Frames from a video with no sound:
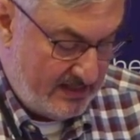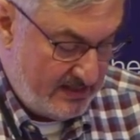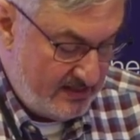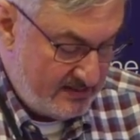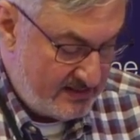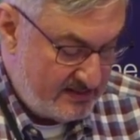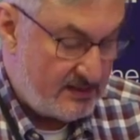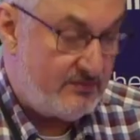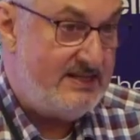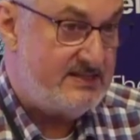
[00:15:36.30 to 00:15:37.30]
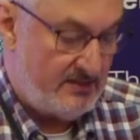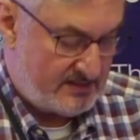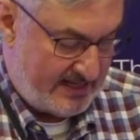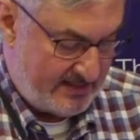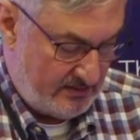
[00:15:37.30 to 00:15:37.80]
Since the Greensill
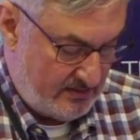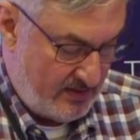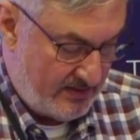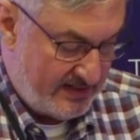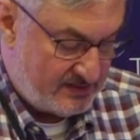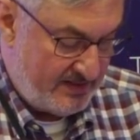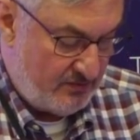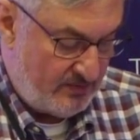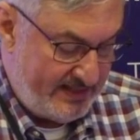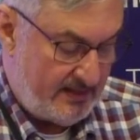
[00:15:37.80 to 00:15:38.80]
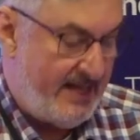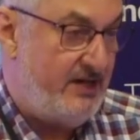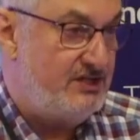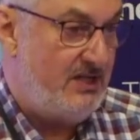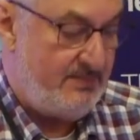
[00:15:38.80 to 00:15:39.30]
scandal, there has been real
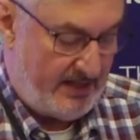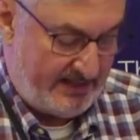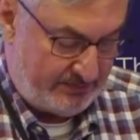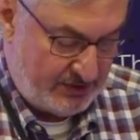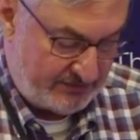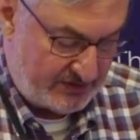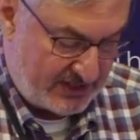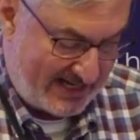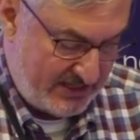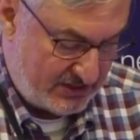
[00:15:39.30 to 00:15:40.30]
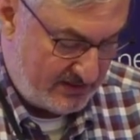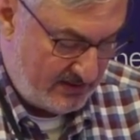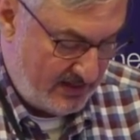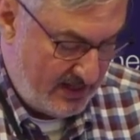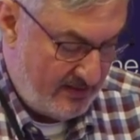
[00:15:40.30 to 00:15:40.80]
energy behind a push for change.
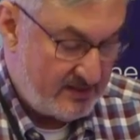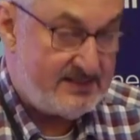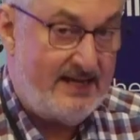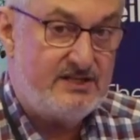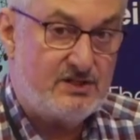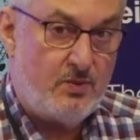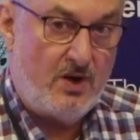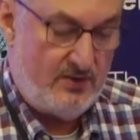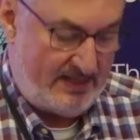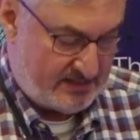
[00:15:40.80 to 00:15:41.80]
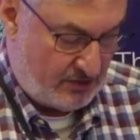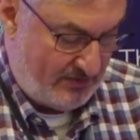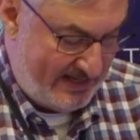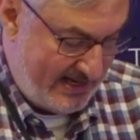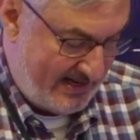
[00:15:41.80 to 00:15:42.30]
The status quo is
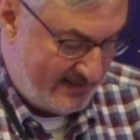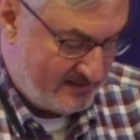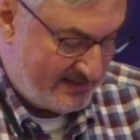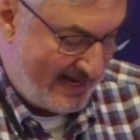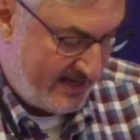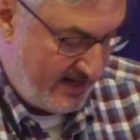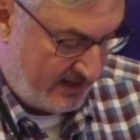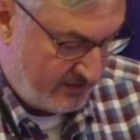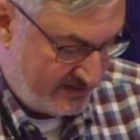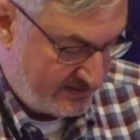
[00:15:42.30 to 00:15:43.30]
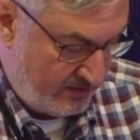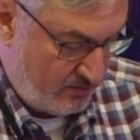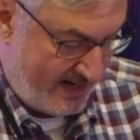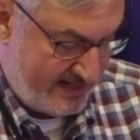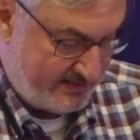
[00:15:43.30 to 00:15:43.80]
creaking and sagging under its own
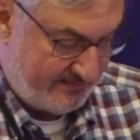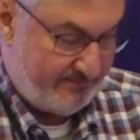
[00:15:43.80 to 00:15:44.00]
weight.